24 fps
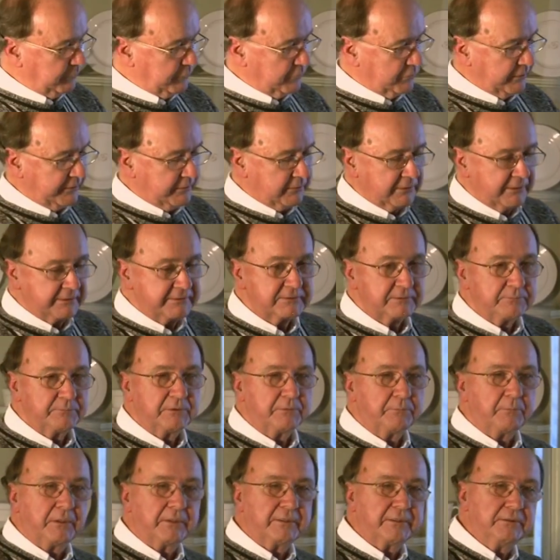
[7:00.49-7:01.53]
Boyd lent him the
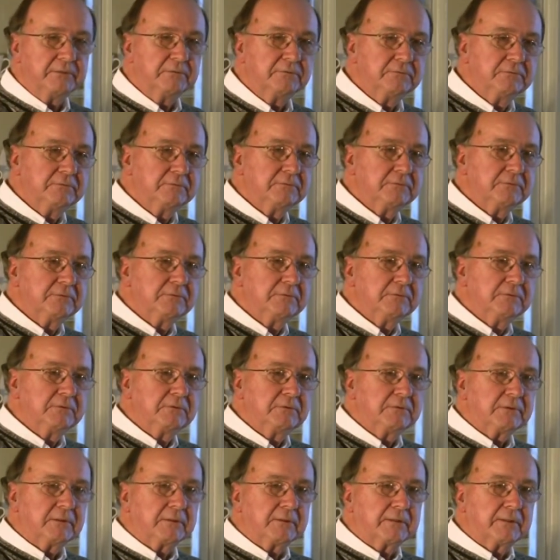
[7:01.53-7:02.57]
money
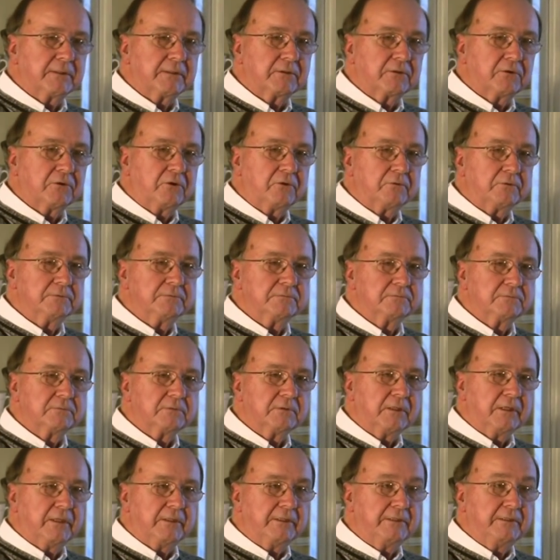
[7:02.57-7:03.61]
to get going,
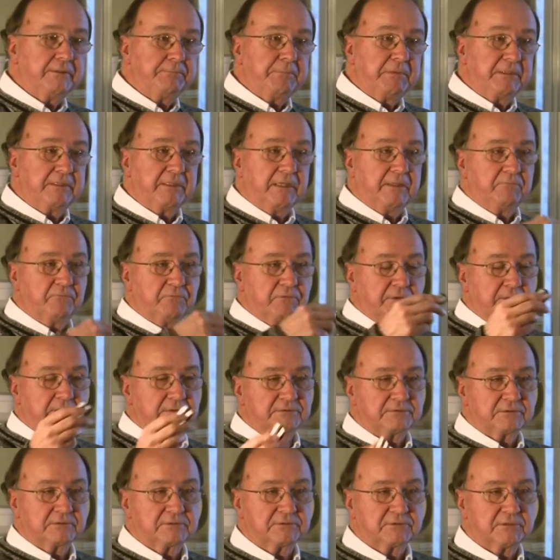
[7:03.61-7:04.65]
and he became very
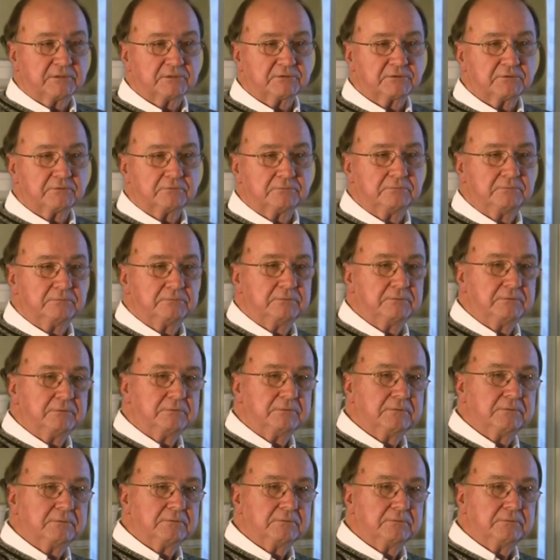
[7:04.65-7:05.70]
successful
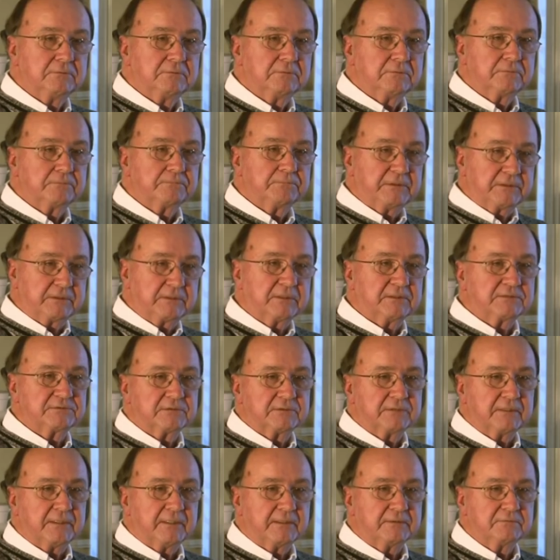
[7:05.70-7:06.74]
because of
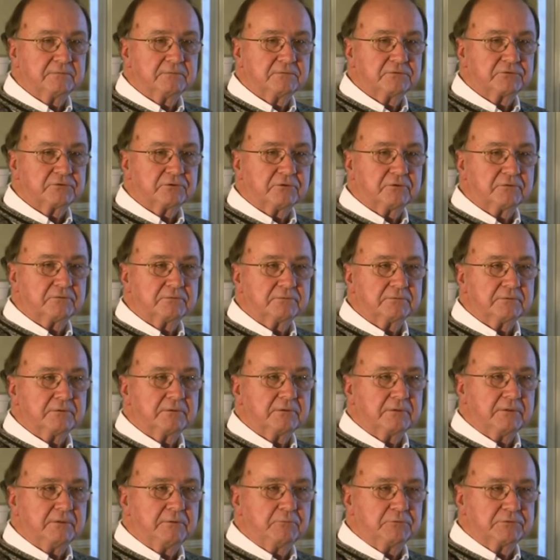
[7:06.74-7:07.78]
that. So
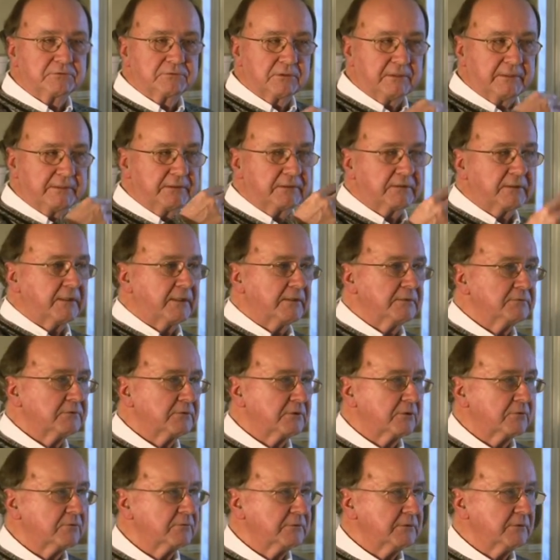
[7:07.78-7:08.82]
he was like that, you
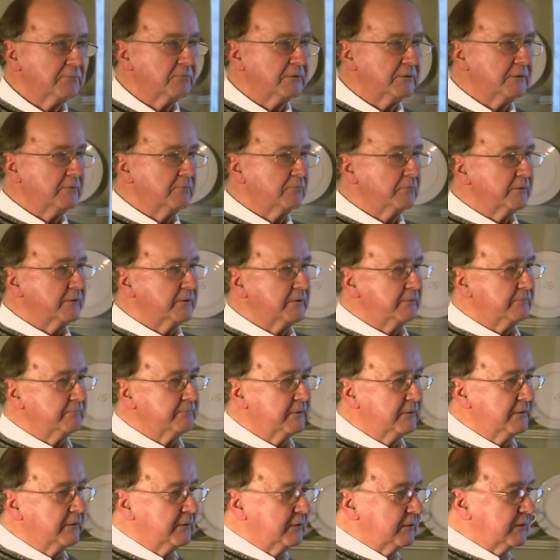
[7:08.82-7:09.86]
know, he, he, he,
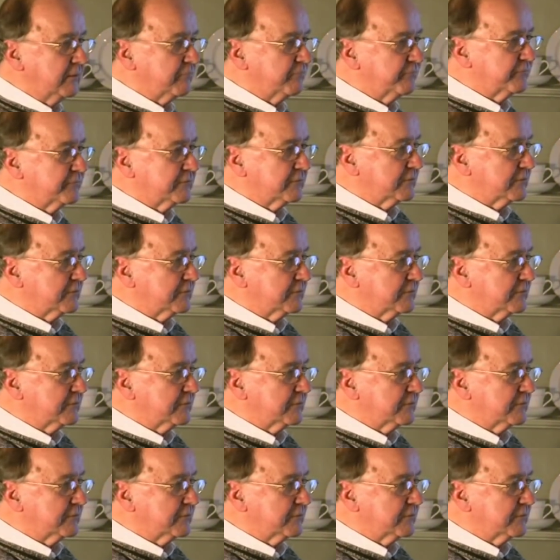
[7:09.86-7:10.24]
if